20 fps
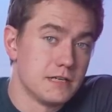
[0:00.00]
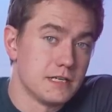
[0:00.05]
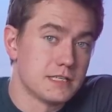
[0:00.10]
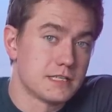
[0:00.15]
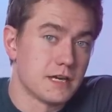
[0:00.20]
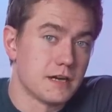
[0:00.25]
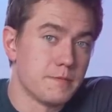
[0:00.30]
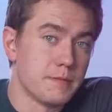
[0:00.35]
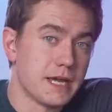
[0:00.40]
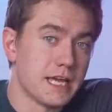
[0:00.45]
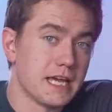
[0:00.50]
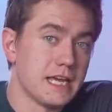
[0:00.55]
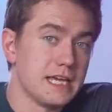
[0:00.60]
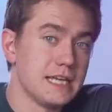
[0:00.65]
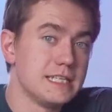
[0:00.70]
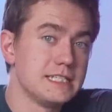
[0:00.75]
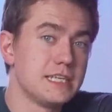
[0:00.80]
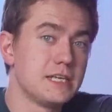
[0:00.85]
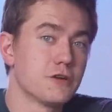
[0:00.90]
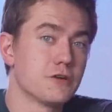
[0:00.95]
is going to make it
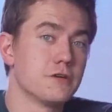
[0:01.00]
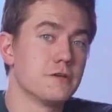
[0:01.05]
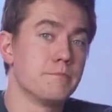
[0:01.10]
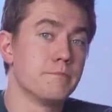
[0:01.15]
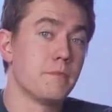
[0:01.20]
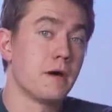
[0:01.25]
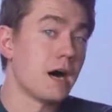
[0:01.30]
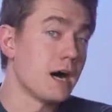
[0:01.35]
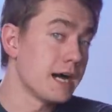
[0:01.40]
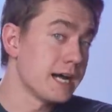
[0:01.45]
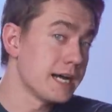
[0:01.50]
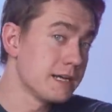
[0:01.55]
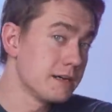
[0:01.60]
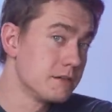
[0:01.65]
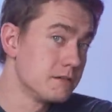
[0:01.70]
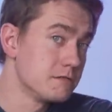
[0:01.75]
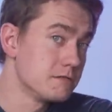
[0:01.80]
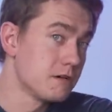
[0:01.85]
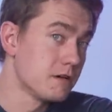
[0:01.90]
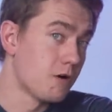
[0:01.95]
easier to
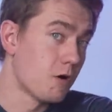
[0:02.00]
mine.